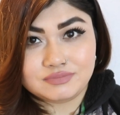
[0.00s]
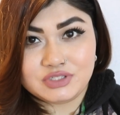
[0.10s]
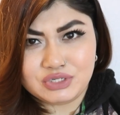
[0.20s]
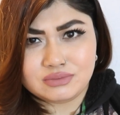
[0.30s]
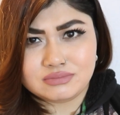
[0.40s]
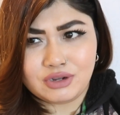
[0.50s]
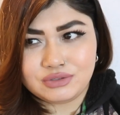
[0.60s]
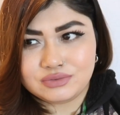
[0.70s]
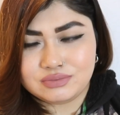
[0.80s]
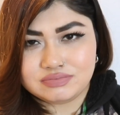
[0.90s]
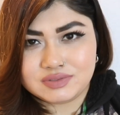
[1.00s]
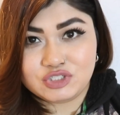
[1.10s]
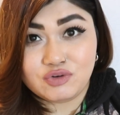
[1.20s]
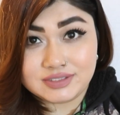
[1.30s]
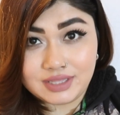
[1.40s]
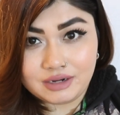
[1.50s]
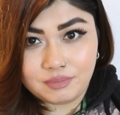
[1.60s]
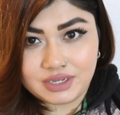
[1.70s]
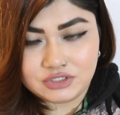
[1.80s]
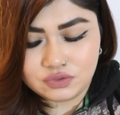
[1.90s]
you know, not to stress that
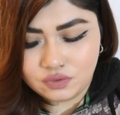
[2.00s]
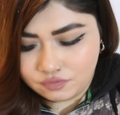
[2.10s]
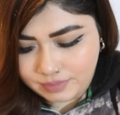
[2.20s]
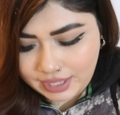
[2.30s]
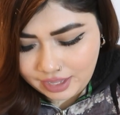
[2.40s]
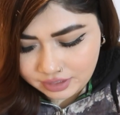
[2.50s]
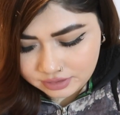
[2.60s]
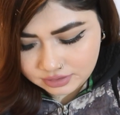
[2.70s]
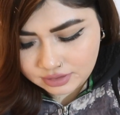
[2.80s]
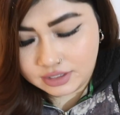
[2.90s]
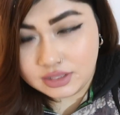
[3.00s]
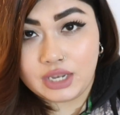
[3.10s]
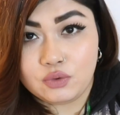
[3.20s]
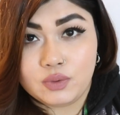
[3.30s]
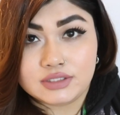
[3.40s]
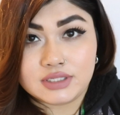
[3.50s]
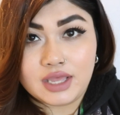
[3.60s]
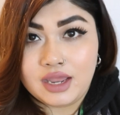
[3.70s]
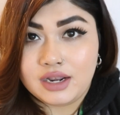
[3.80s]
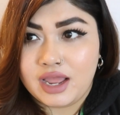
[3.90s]
much over my hair that ways.
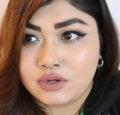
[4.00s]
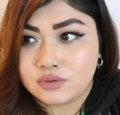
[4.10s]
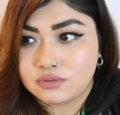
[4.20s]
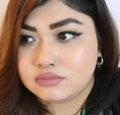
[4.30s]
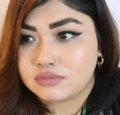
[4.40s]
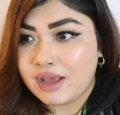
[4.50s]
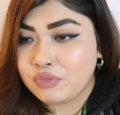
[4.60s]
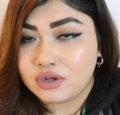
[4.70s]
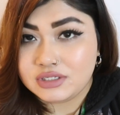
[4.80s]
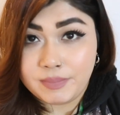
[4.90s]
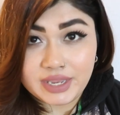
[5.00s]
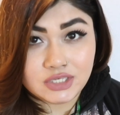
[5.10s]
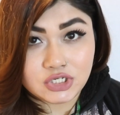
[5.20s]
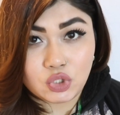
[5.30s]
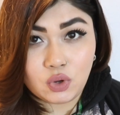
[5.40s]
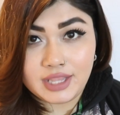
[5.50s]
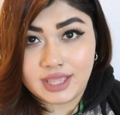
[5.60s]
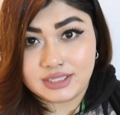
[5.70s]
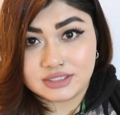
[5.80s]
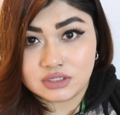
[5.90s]
And I'm not dependent on
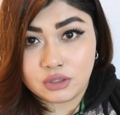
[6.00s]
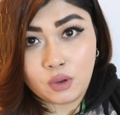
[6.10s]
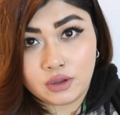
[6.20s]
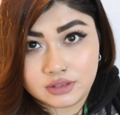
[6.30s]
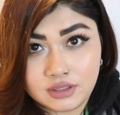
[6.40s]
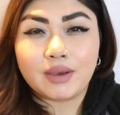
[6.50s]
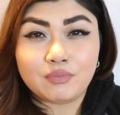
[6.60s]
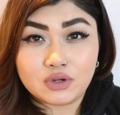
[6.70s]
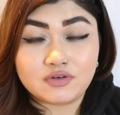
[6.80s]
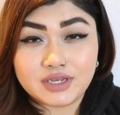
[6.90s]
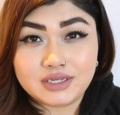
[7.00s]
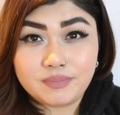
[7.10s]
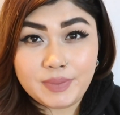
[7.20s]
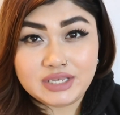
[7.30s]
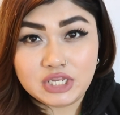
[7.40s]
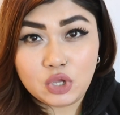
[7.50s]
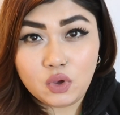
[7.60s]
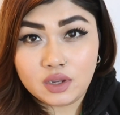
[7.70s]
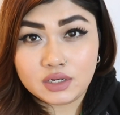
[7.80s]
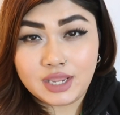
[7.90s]
any salon. I'm not really depending
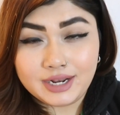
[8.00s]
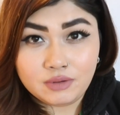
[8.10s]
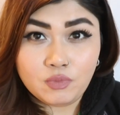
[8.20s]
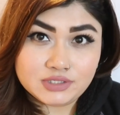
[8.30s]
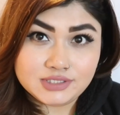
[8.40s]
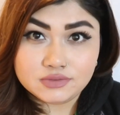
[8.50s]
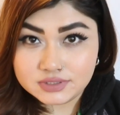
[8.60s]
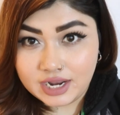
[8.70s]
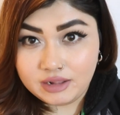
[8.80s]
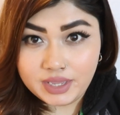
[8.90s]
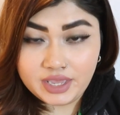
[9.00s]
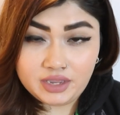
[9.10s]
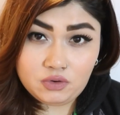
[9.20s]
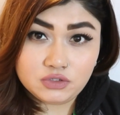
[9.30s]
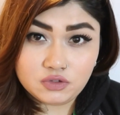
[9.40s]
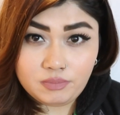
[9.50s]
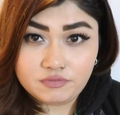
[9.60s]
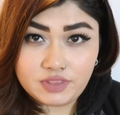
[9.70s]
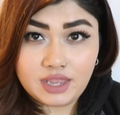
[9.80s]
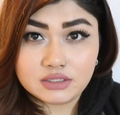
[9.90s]
on anybody to style my hair on top
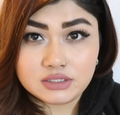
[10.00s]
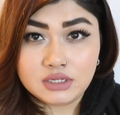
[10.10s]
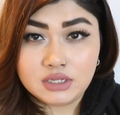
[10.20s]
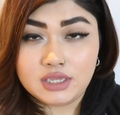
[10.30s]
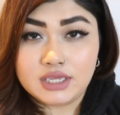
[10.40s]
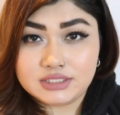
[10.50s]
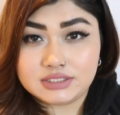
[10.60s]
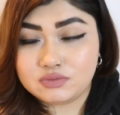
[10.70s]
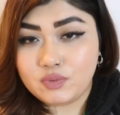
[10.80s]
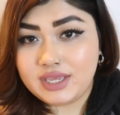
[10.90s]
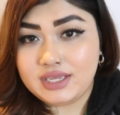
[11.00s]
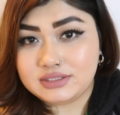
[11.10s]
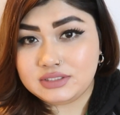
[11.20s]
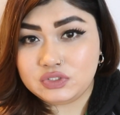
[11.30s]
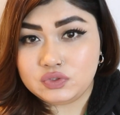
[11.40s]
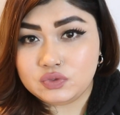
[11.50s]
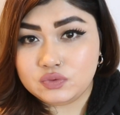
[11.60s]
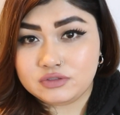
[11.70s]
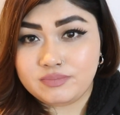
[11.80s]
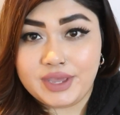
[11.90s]
of that. This is very easy to
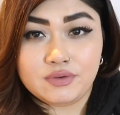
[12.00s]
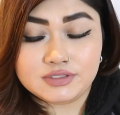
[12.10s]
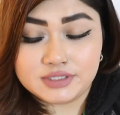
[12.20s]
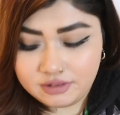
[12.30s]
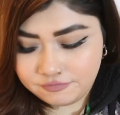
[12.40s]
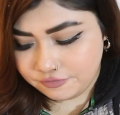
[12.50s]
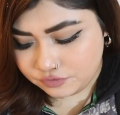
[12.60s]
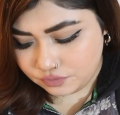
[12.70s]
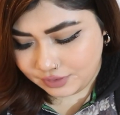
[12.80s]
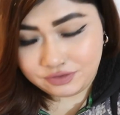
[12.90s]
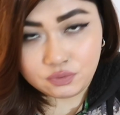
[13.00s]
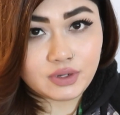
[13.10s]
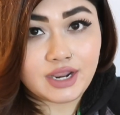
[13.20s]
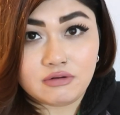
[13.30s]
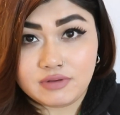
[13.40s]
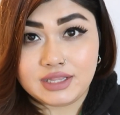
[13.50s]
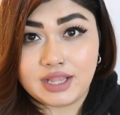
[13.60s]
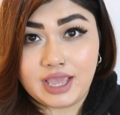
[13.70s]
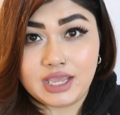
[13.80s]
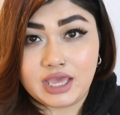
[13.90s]
use by yourself, so that's what I really
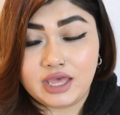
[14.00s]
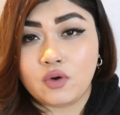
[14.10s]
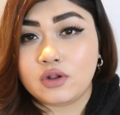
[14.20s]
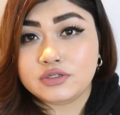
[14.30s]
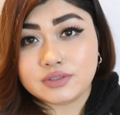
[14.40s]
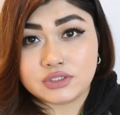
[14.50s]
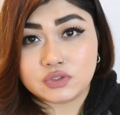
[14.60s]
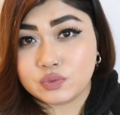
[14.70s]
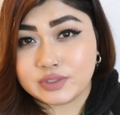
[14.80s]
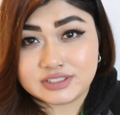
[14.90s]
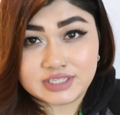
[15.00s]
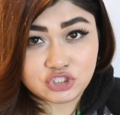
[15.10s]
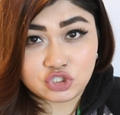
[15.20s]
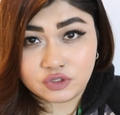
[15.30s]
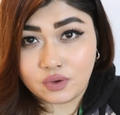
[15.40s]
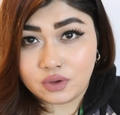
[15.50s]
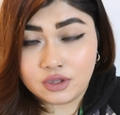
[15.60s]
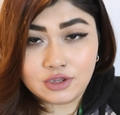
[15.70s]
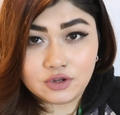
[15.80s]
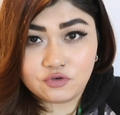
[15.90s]
like. And all you need to do is section your
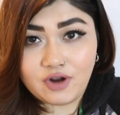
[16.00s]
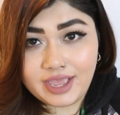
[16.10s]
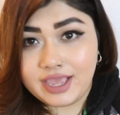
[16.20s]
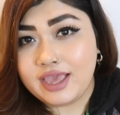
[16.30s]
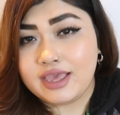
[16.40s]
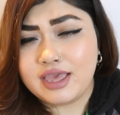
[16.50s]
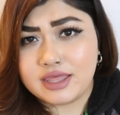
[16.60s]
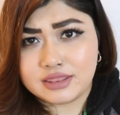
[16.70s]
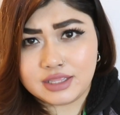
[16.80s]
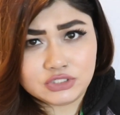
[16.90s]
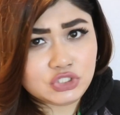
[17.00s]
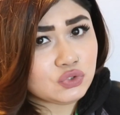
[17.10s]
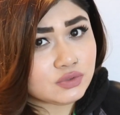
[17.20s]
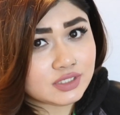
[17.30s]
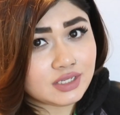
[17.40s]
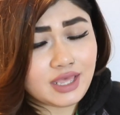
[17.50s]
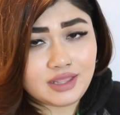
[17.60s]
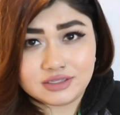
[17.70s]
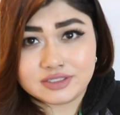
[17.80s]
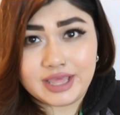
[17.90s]
dry hair and then use it,
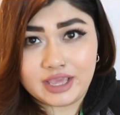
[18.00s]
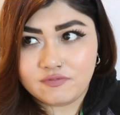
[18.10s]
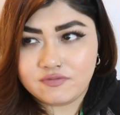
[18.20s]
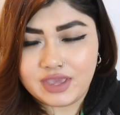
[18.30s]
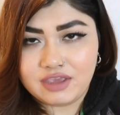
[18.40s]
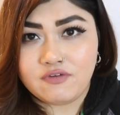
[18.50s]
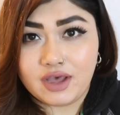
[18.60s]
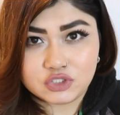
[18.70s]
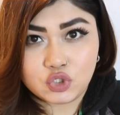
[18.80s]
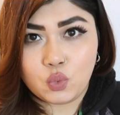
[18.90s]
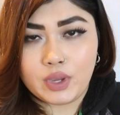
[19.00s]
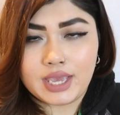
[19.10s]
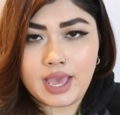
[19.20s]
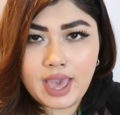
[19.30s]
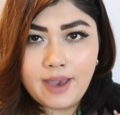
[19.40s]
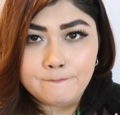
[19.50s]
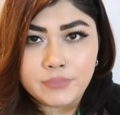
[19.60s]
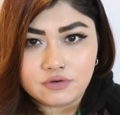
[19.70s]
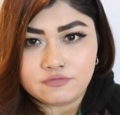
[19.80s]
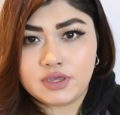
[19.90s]
and it's like very fast, quick and
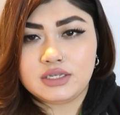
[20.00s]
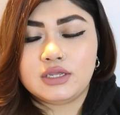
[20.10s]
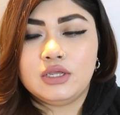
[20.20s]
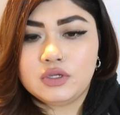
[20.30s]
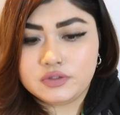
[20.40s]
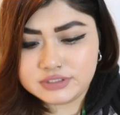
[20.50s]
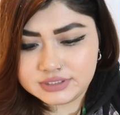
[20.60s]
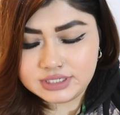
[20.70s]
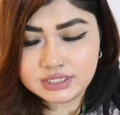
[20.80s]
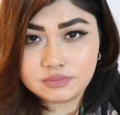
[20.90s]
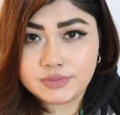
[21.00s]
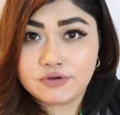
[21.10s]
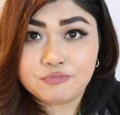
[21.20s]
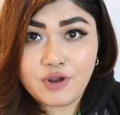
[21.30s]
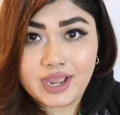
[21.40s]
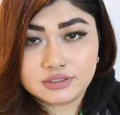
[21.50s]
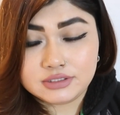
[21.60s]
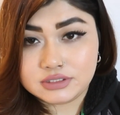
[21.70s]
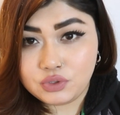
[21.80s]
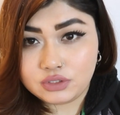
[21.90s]
perfect. You just need a little bit of
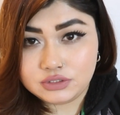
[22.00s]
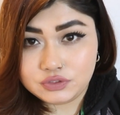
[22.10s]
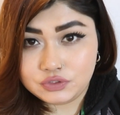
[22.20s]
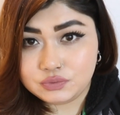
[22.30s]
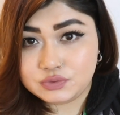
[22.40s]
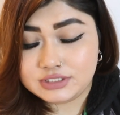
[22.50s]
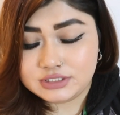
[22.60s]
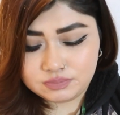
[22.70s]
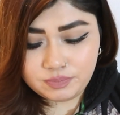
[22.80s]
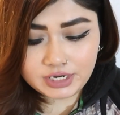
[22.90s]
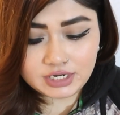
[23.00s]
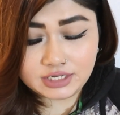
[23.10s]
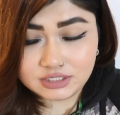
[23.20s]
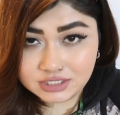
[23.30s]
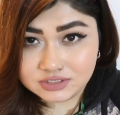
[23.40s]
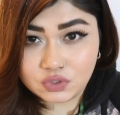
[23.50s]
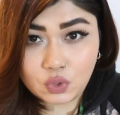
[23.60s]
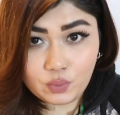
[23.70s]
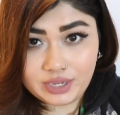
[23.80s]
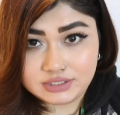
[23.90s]
practice in order to use this, but it is
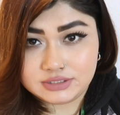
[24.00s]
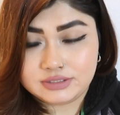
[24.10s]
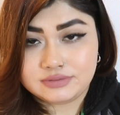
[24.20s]
great.